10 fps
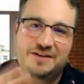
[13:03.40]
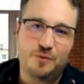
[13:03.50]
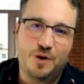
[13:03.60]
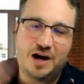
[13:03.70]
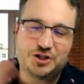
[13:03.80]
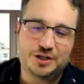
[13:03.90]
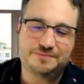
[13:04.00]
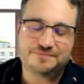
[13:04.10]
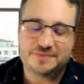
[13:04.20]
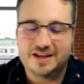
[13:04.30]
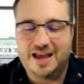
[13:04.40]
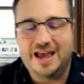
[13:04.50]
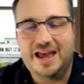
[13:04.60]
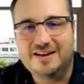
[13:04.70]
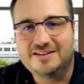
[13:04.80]
again for watching.
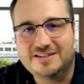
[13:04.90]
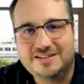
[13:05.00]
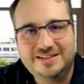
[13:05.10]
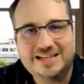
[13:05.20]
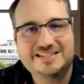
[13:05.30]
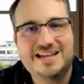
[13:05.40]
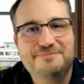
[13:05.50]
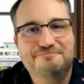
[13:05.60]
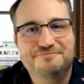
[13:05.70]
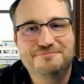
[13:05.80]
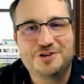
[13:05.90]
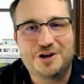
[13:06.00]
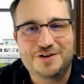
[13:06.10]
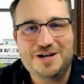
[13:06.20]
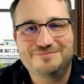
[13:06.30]
And until next time, ciao
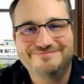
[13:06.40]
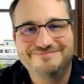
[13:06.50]
for now.